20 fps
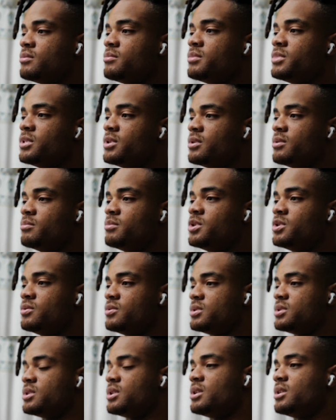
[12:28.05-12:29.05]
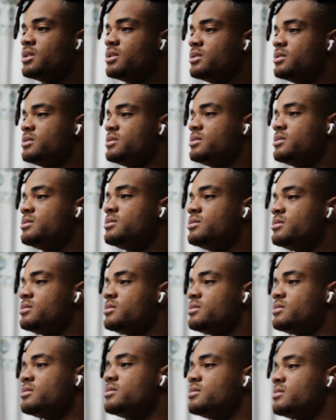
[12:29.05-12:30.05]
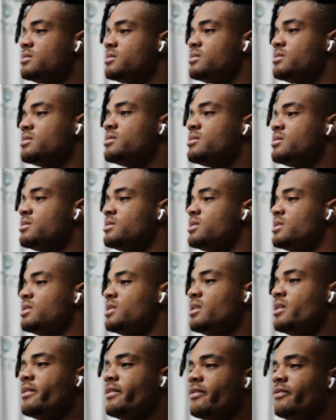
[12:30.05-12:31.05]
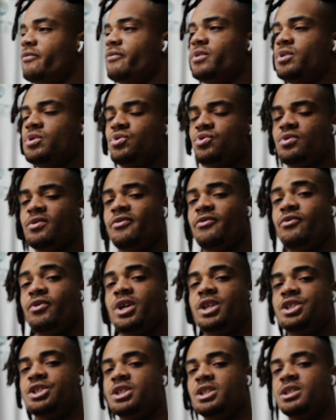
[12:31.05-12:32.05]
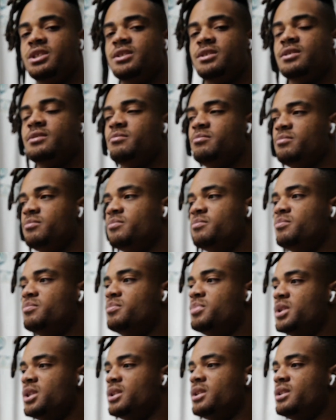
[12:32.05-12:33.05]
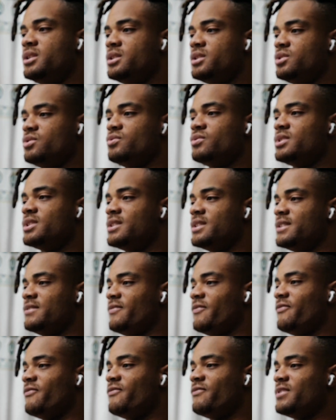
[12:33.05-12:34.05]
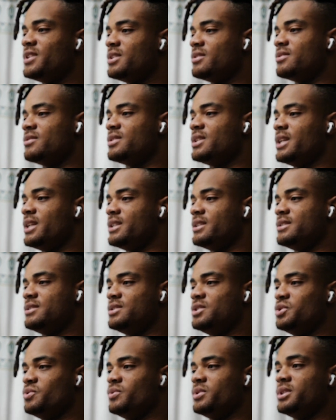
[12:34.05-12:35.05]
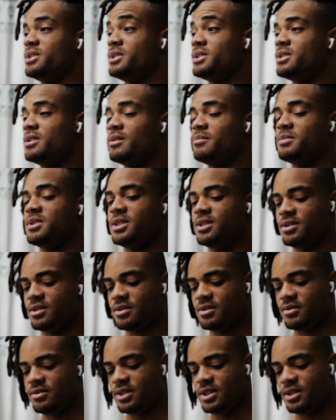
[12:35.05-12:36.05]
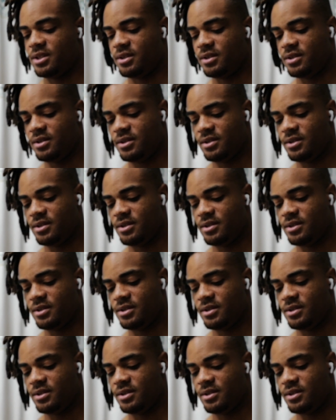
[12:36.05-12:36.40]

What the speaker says: Put it on both sides. Feels refreshing, but you can feel that it's doing something already.